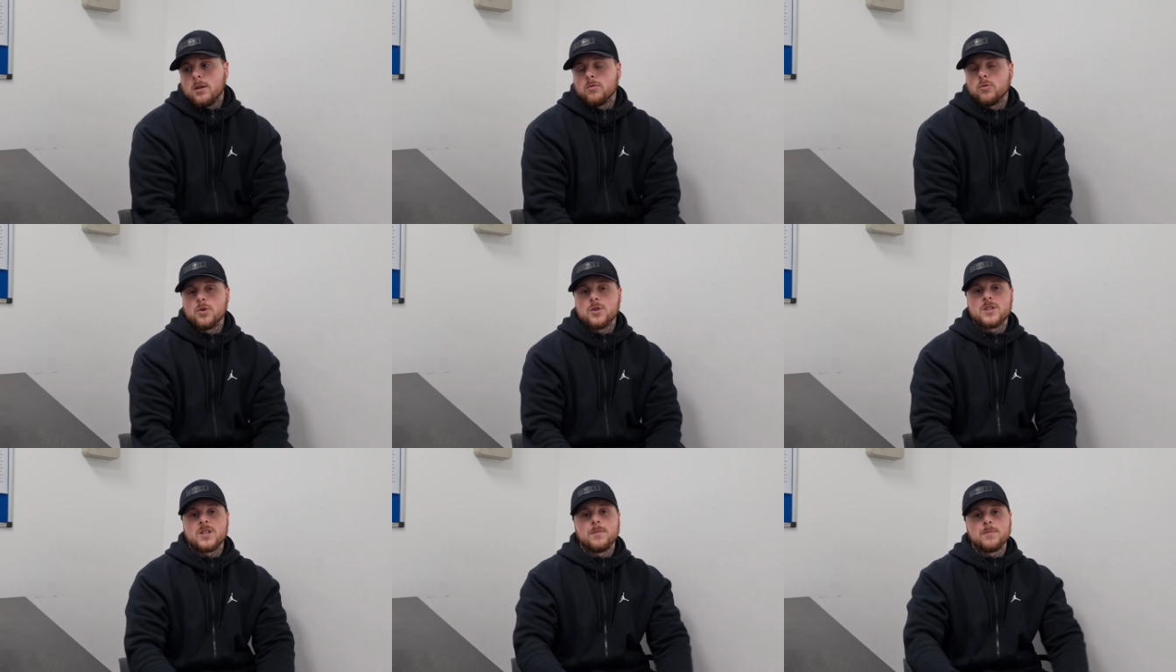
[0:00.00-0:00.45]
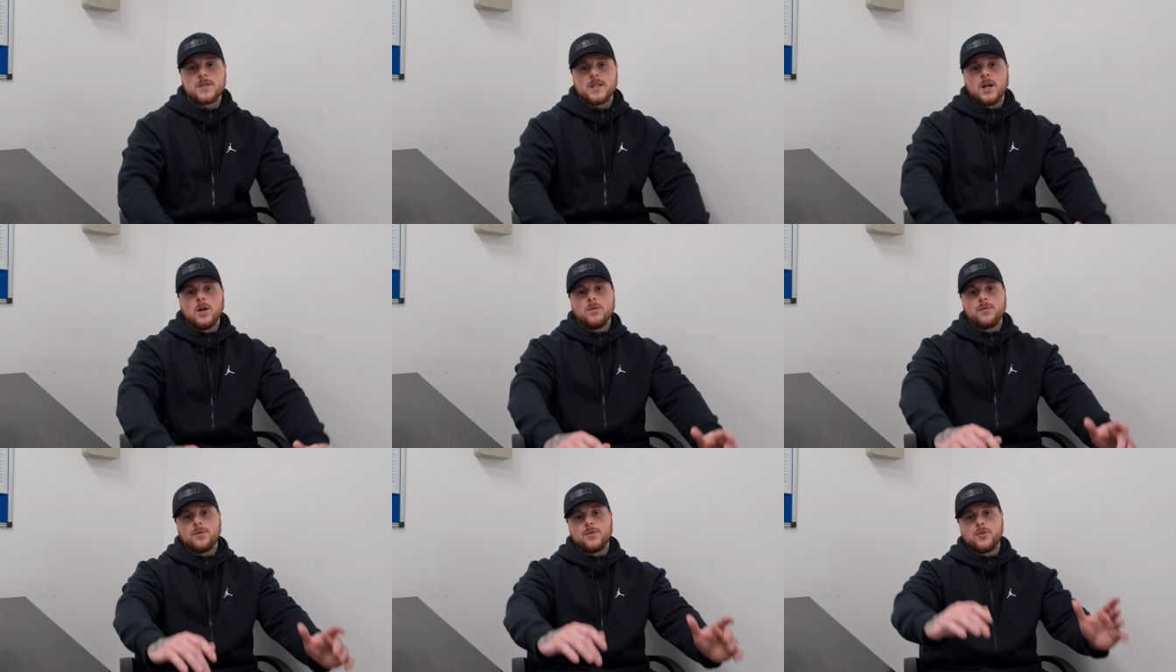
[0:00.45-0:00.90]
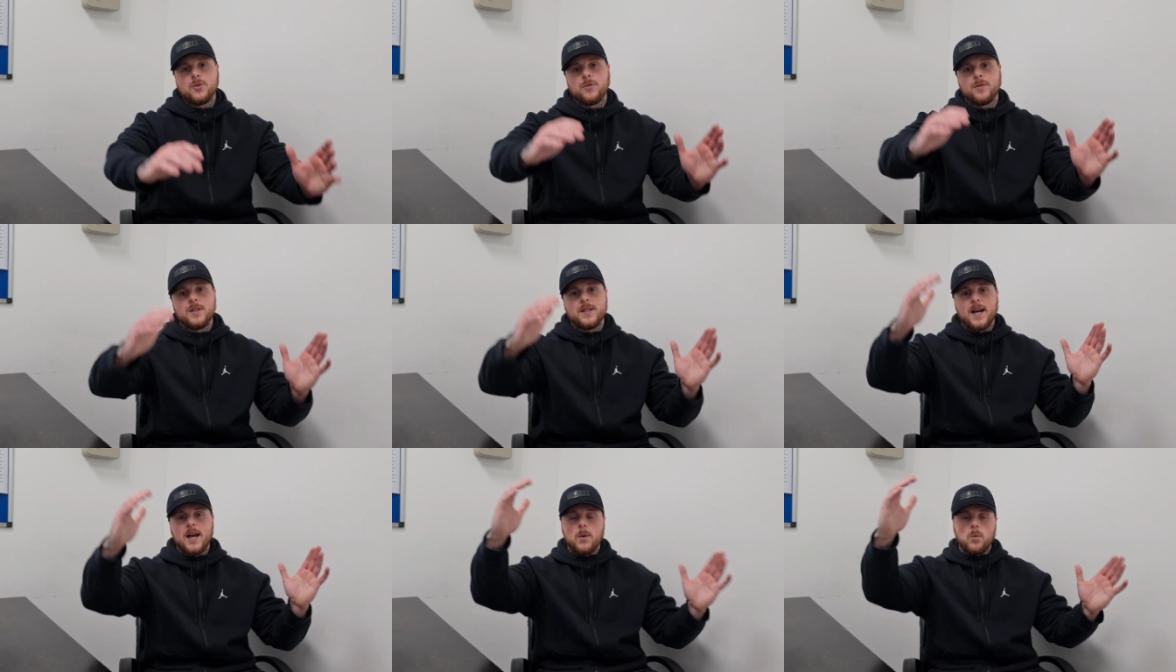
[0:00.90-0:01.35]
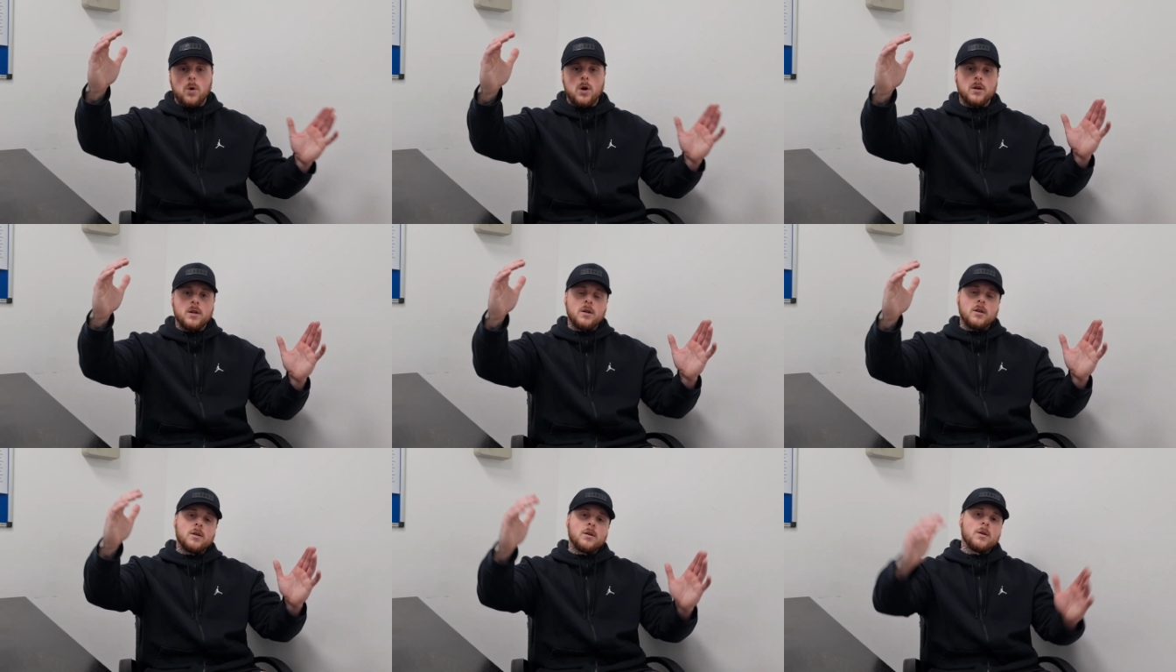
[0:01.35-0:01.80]
The runs themselves during day
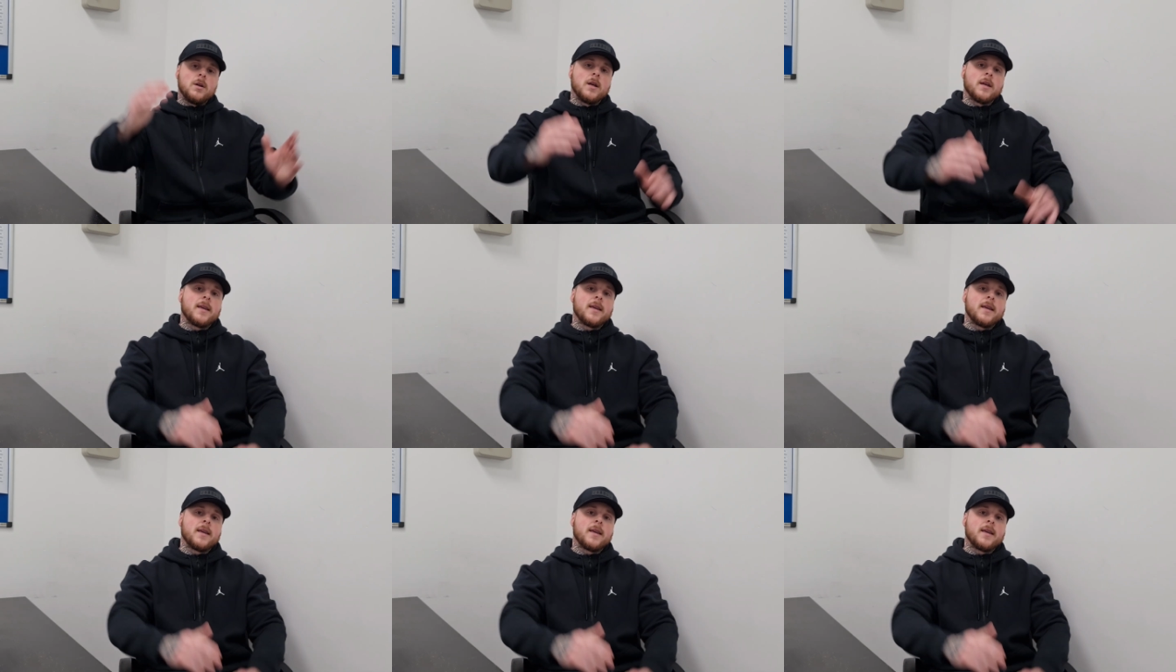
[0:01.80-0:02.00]
one,